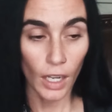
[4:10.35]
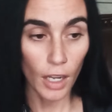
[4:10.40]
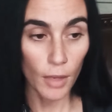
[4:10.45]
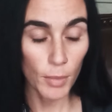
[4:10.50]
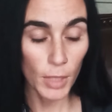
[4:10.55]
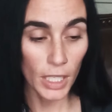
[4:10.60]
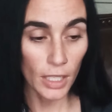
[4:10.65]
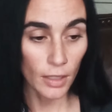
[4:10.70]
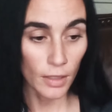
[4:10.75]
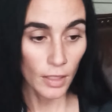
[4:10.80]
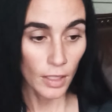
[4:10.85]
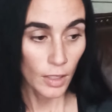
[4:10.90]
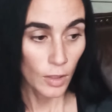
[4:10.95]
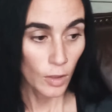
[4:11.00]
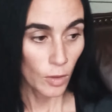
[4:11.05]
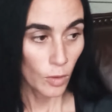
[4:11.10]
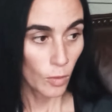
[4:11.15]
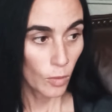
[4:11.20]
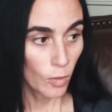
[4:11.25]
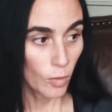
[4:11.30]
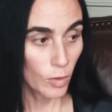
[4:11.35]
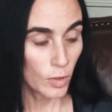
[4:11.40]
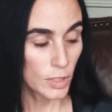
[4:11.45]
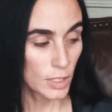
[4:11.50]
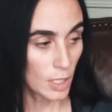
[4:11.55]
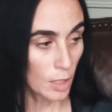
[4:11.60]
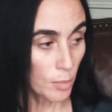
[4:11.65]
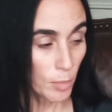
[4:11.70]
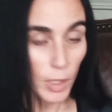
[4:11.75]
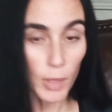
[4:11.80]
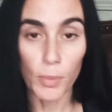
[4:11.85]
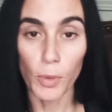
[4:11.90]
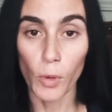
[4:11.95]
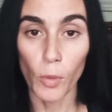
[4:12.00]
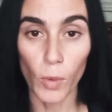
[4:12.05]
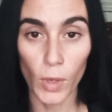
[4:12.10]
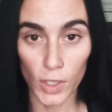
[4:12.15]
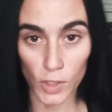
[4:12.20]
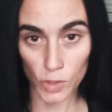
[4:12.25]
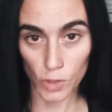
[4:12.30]
I mean, some
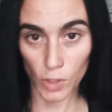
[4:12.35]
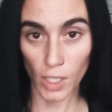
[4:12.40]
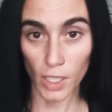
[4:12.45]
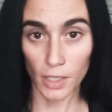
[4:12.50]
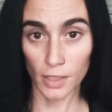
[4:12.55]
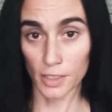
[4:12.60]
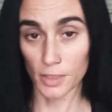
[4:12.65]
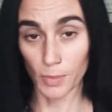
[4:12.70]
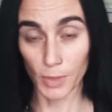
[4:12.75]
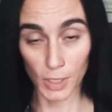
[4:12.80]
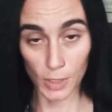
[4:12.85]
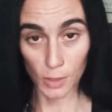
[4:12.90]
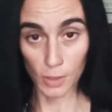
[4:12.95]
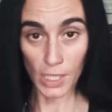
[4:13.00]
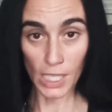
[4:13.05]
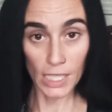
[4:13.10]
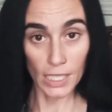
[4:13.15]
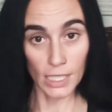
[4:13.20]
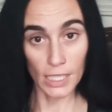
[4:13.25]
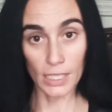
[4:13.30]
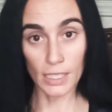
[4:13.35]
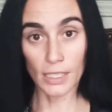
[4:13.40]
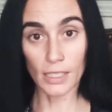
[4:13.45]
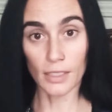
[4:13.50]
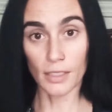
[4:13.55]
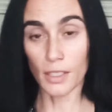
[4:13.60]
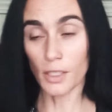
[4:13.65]
people want drugs, but do they need it?